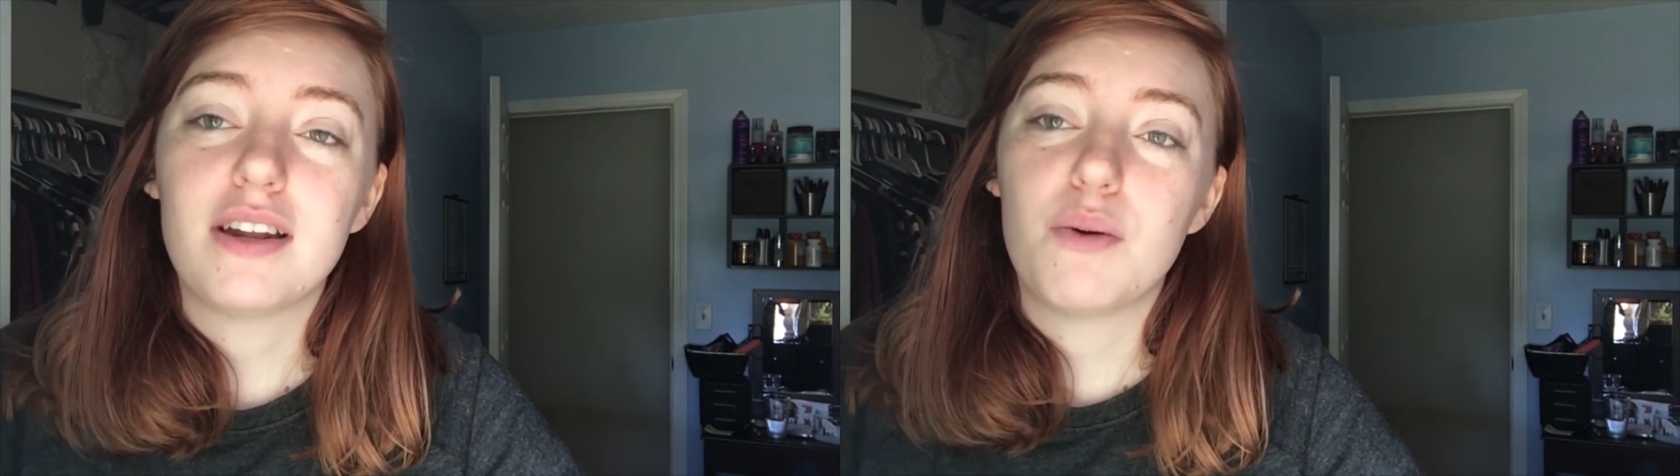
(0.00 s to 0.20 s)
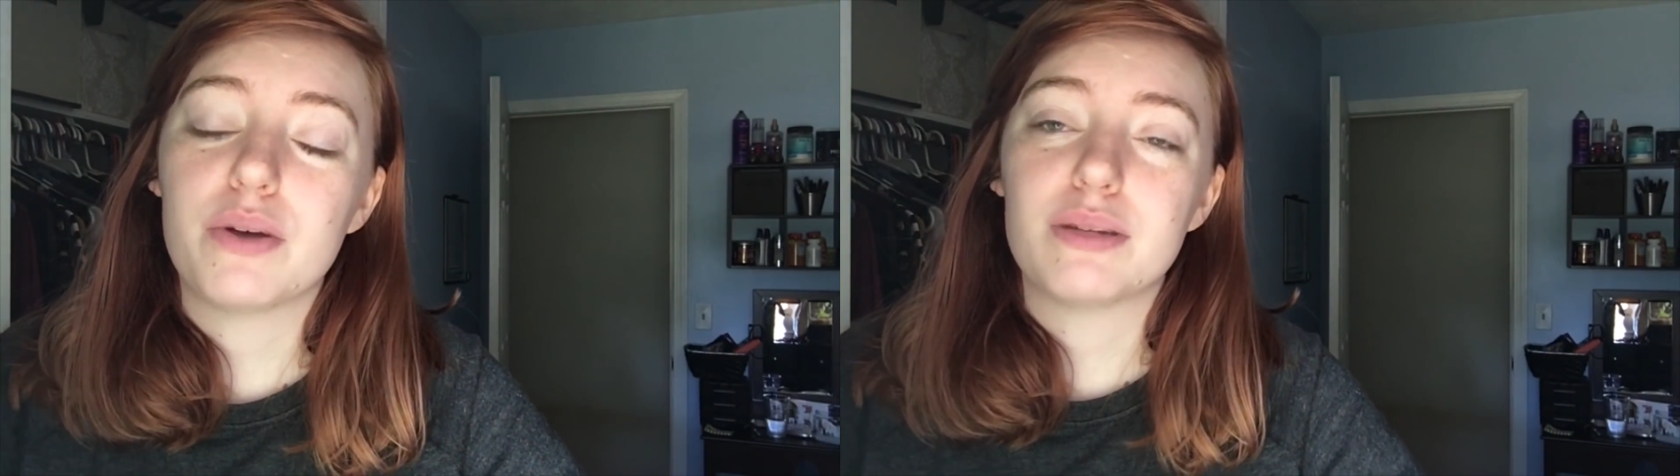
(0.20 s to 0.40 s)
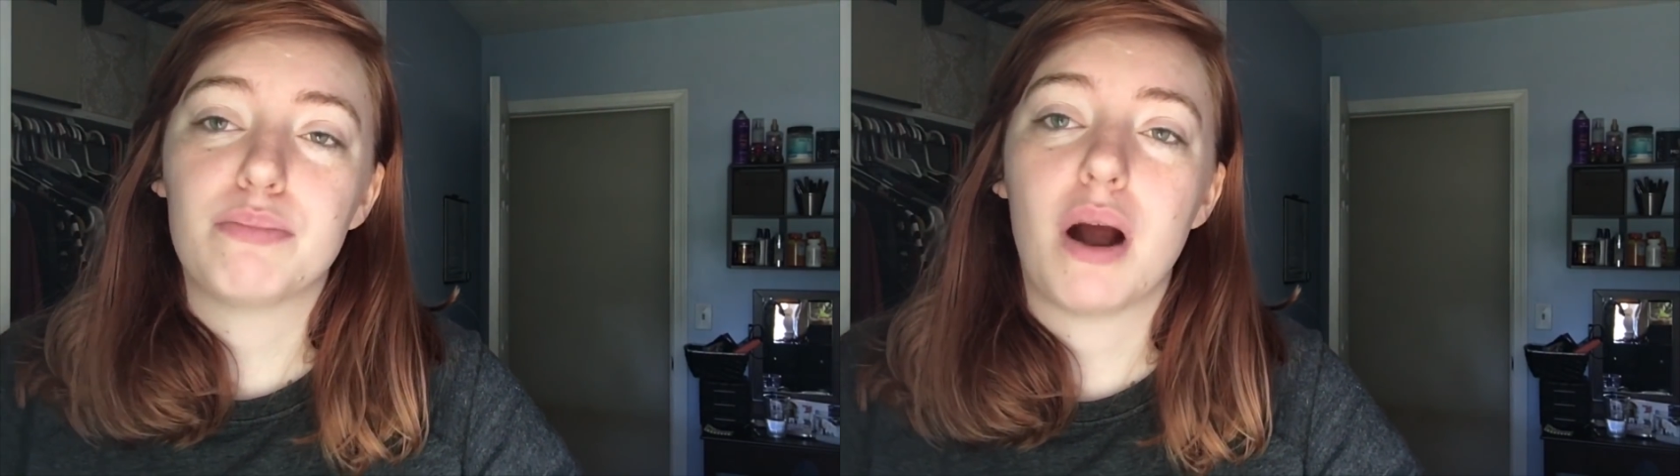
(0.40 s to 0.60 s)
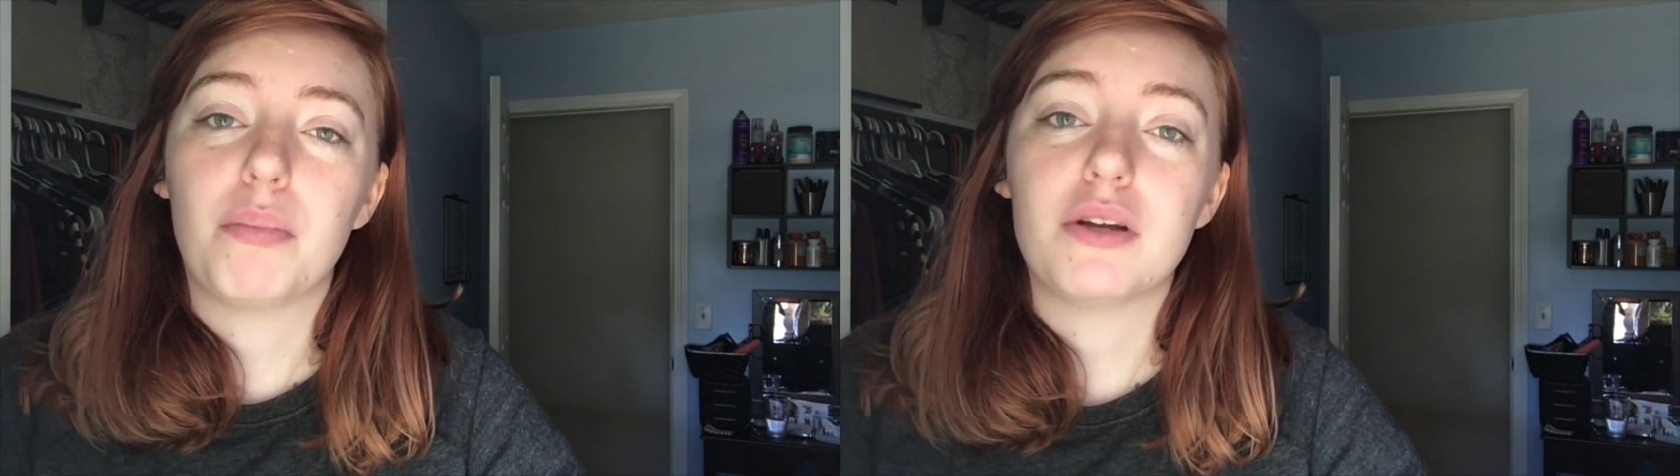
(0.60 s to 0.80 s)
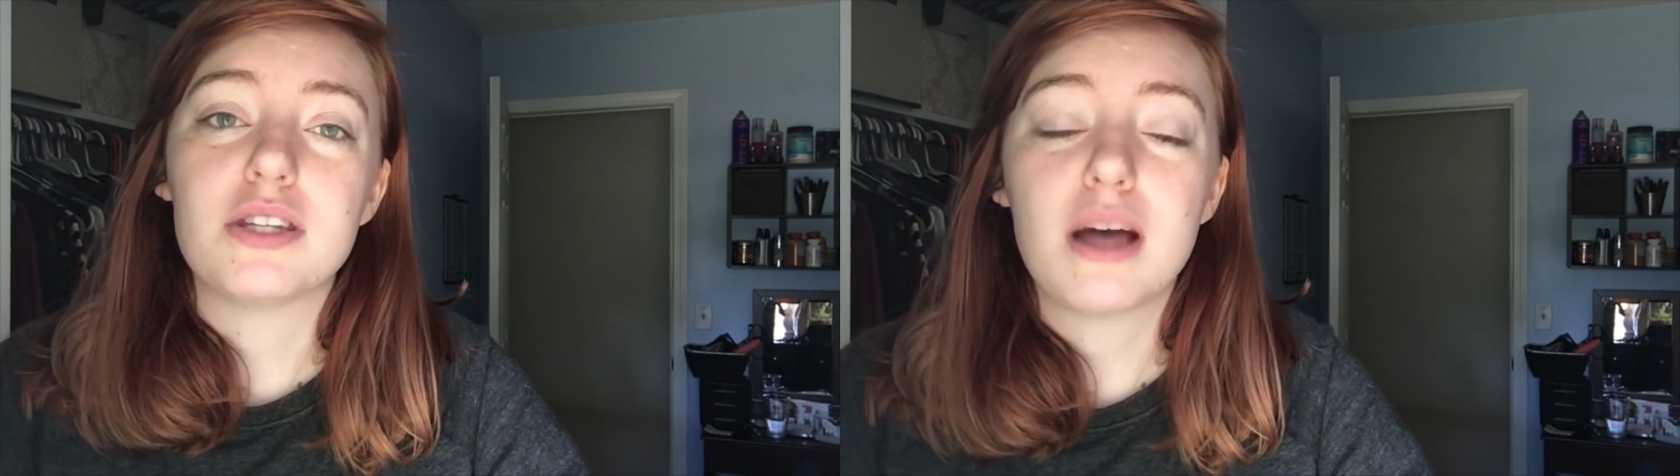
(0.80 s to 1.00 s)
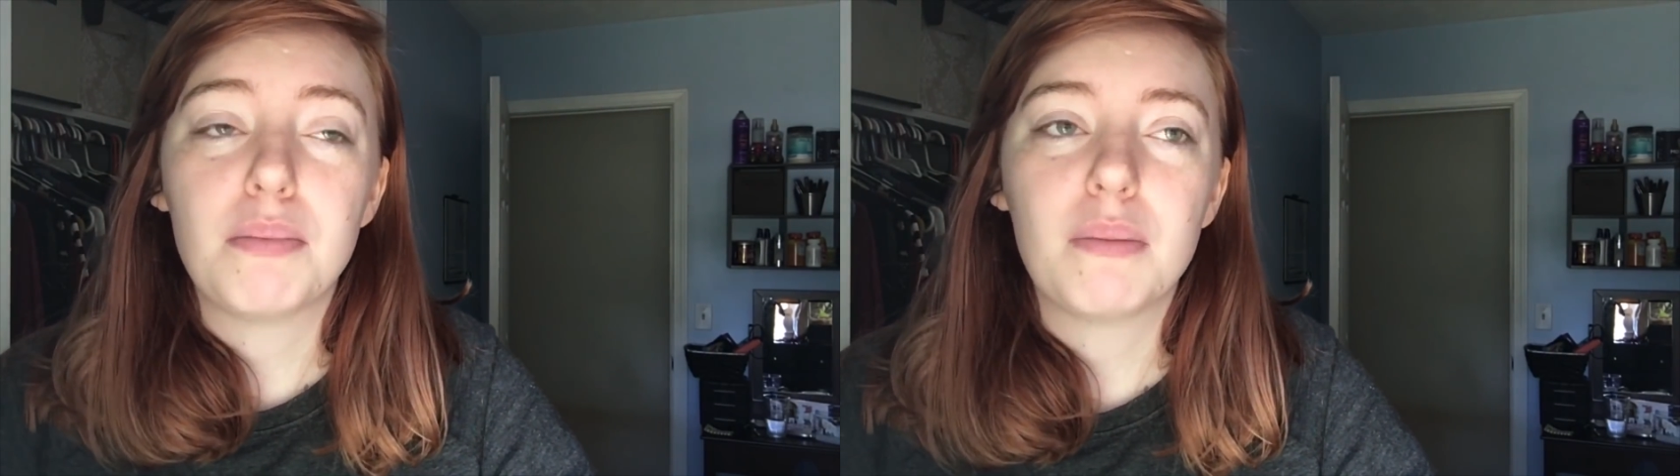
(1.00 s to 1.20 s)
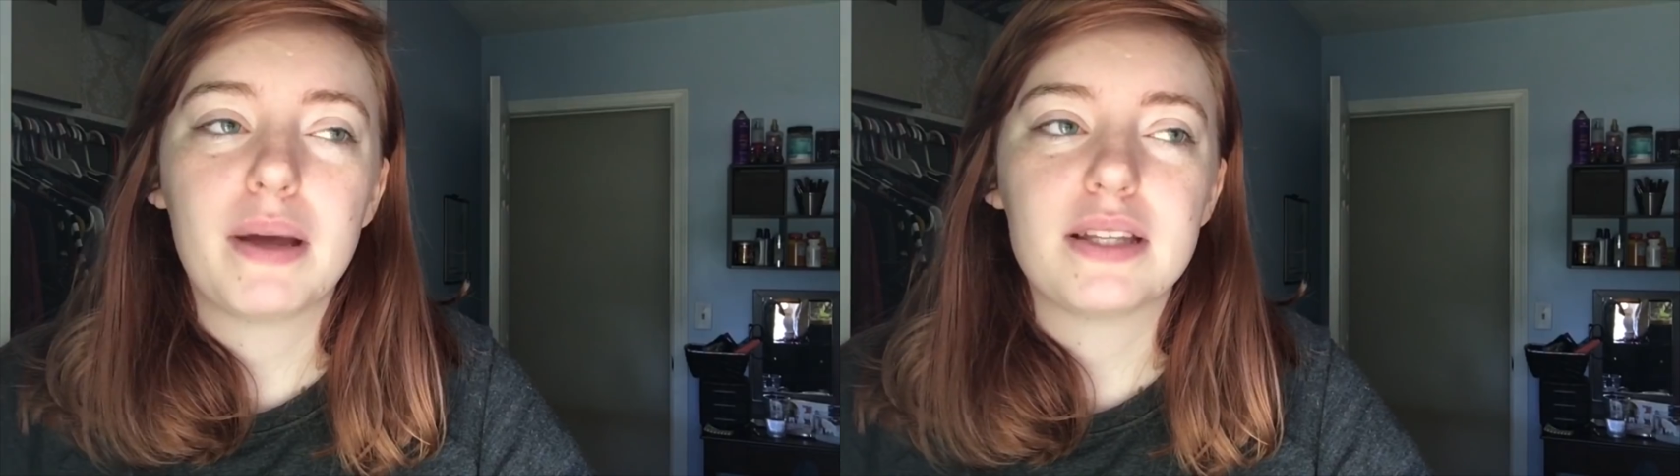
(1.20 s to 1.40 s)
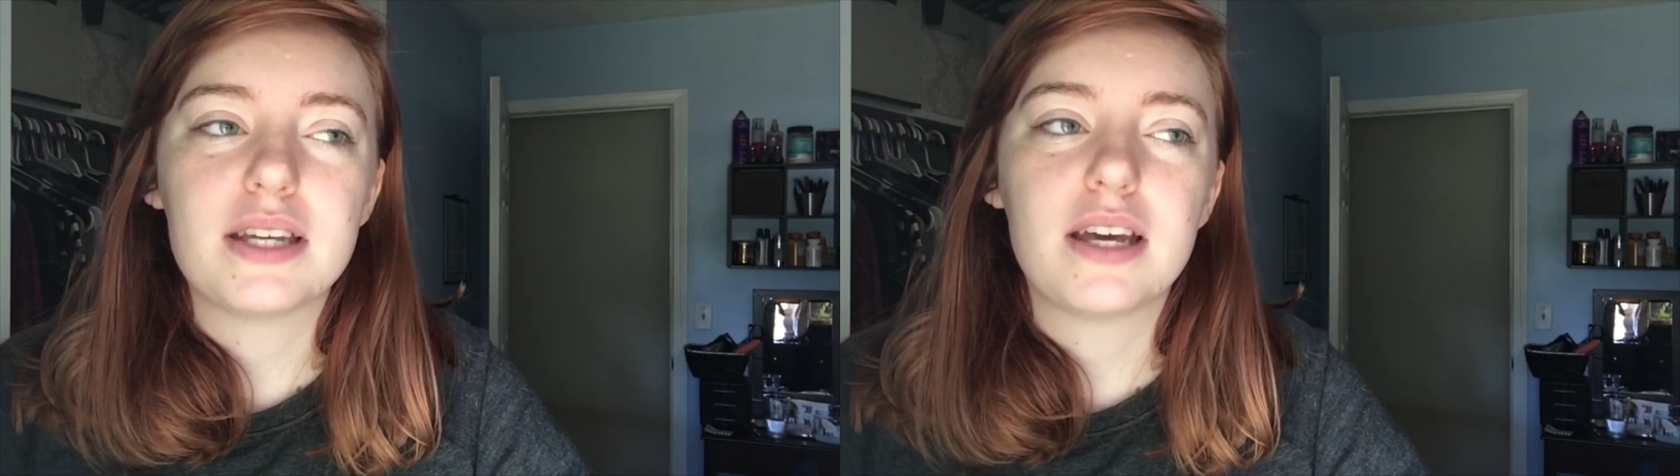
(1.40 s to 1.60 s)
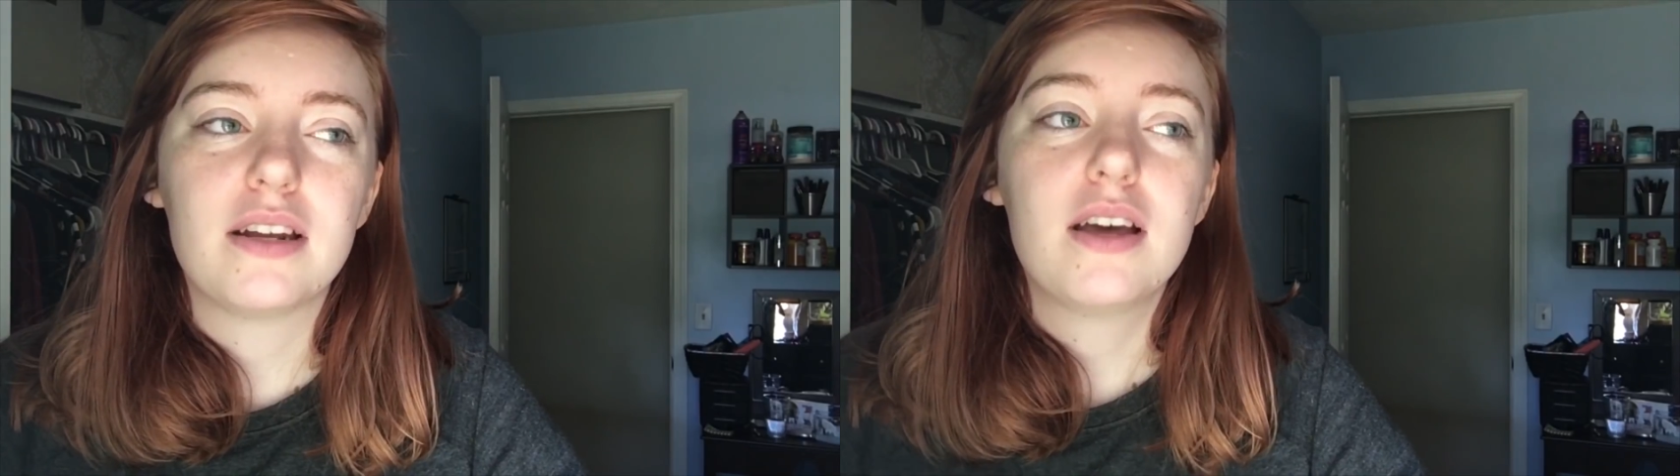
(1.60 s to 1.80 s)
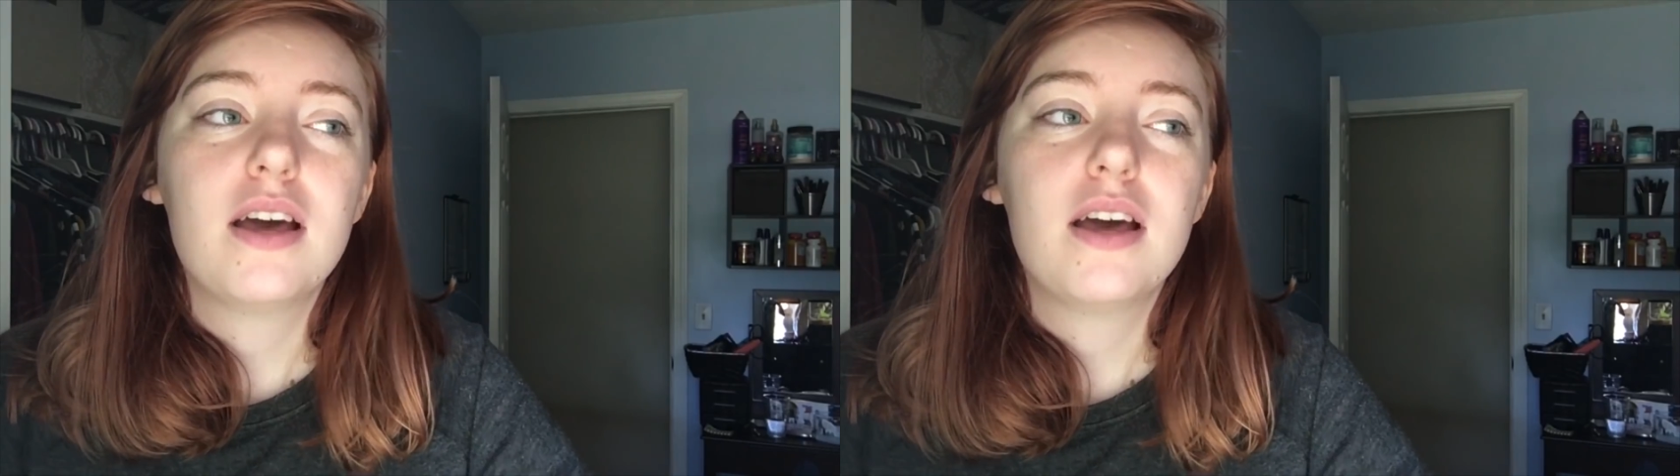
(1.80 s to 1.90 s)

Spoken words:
he wasn't properly supplemented,